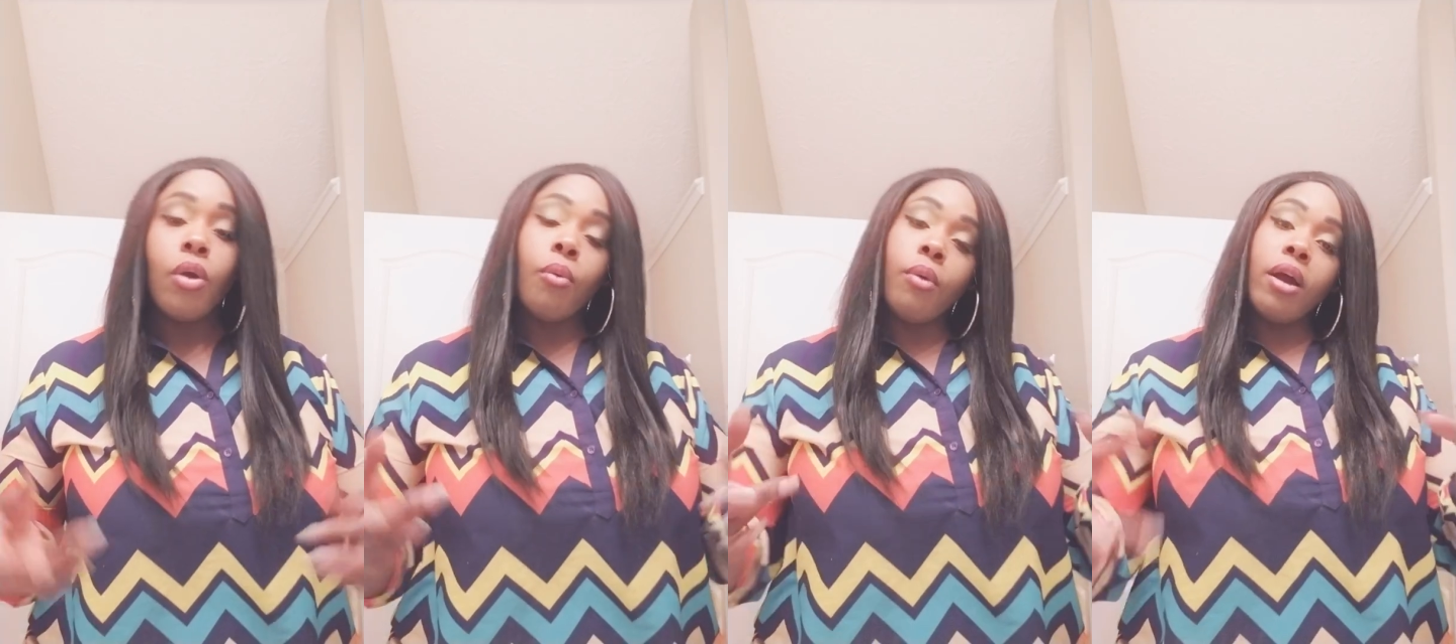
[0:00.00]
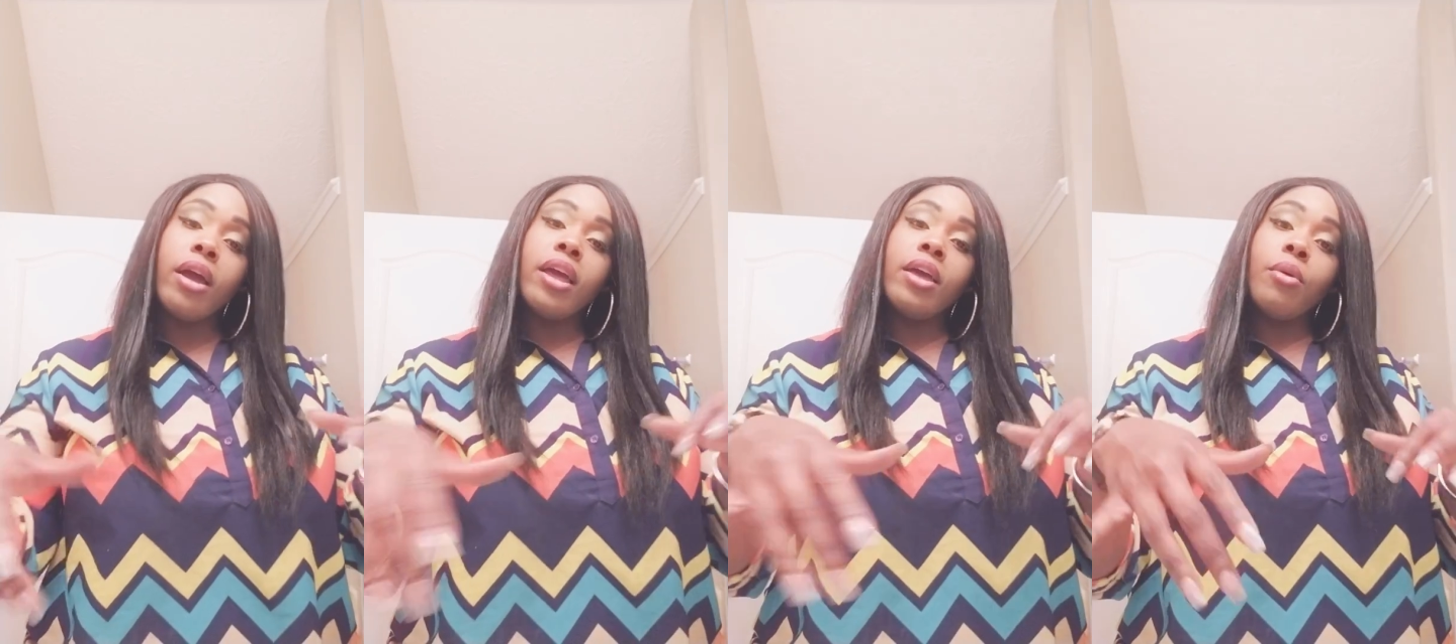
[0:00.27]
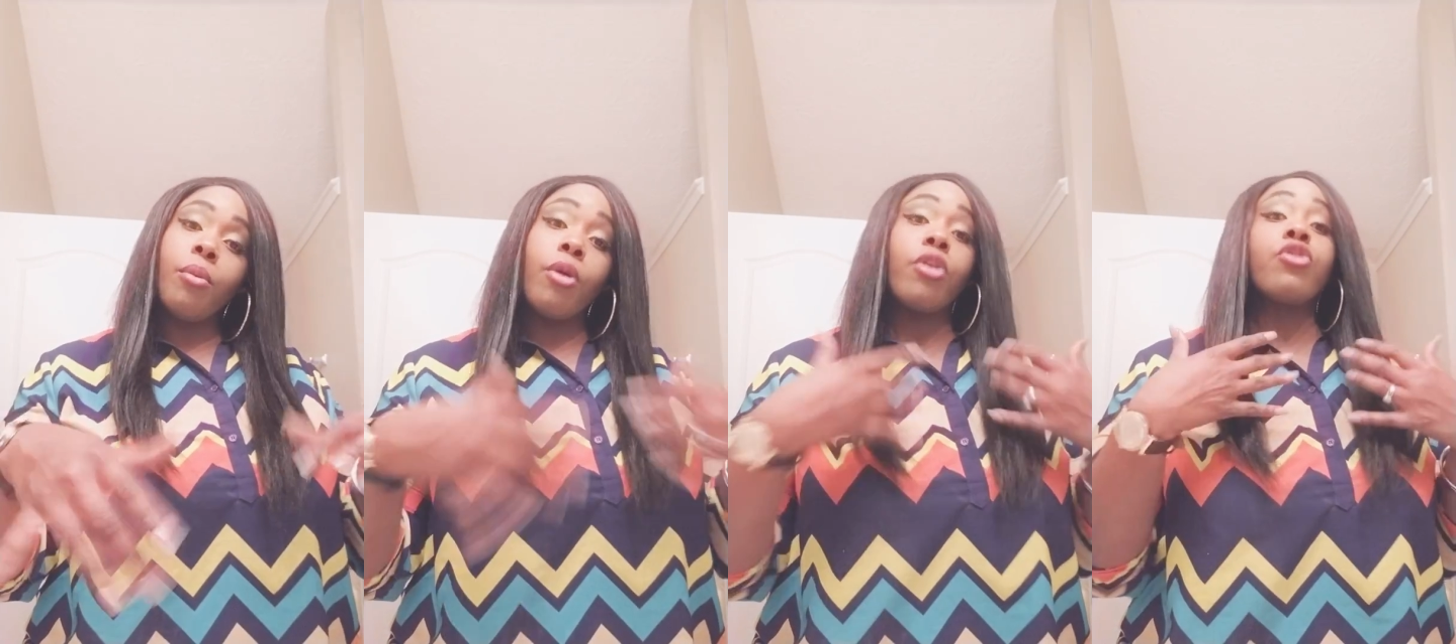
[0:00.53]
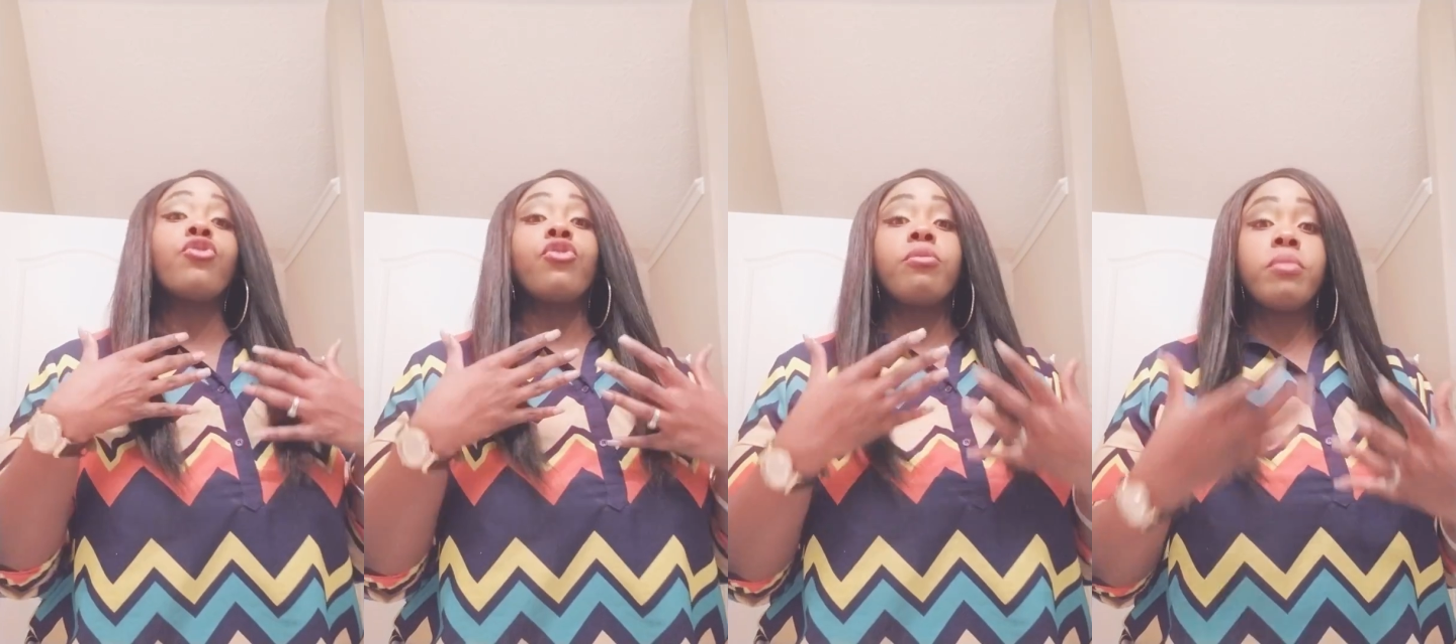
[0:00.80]
what
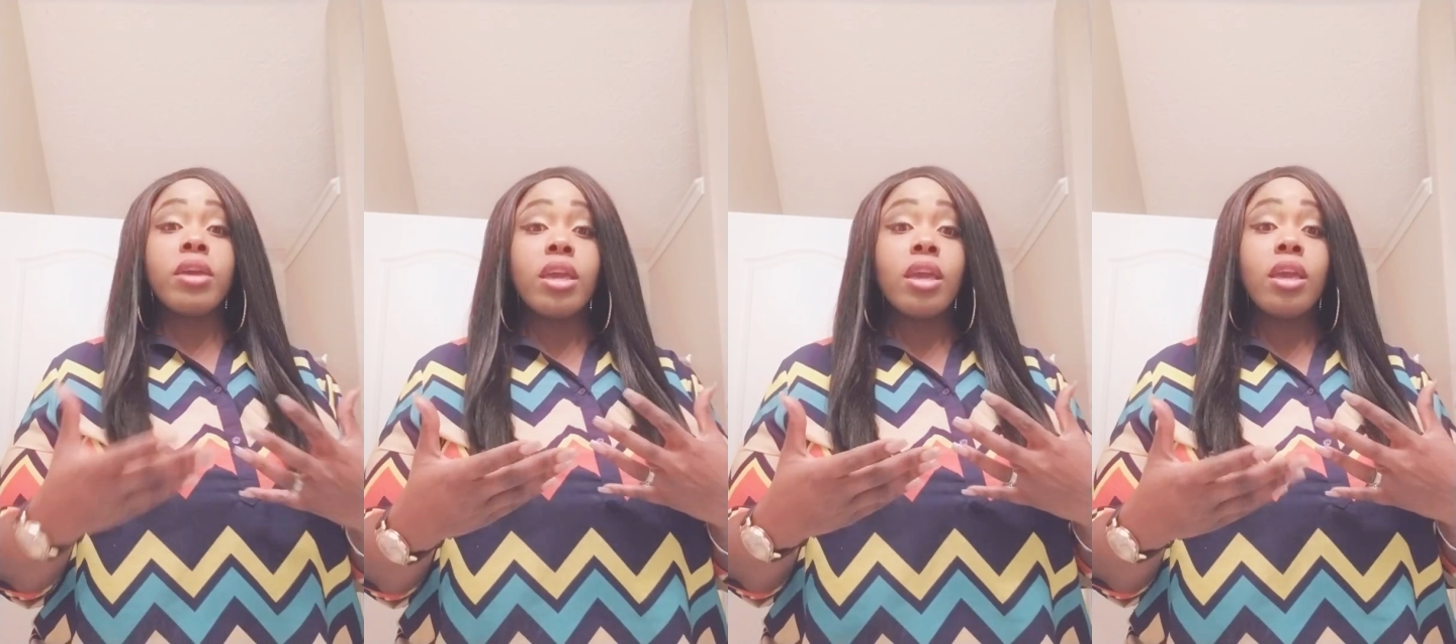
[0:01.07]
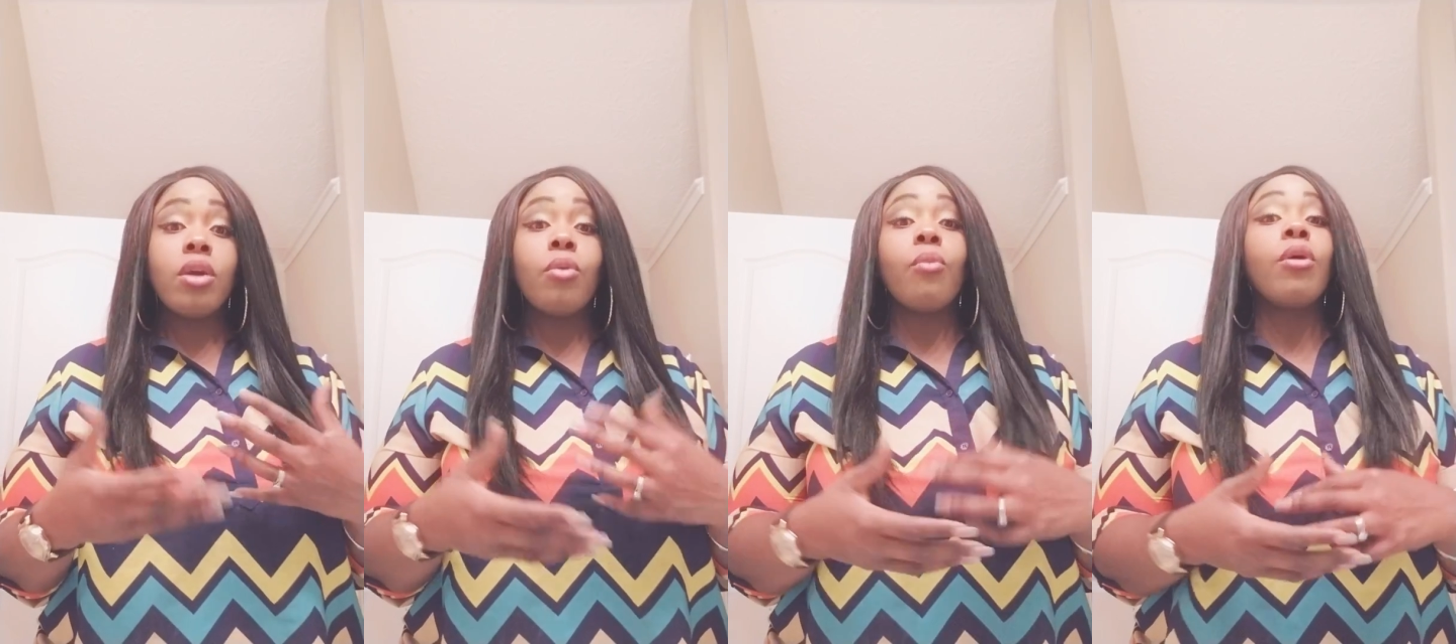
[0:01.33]
works for me,